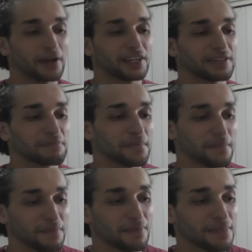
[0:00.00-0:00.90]
okay,
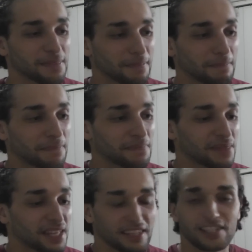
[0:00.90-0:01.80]

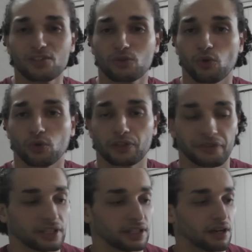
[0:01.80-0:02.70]
this is not the only
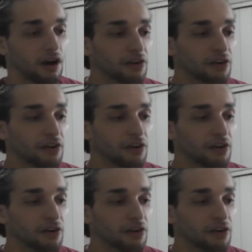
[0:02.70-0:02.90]
thing.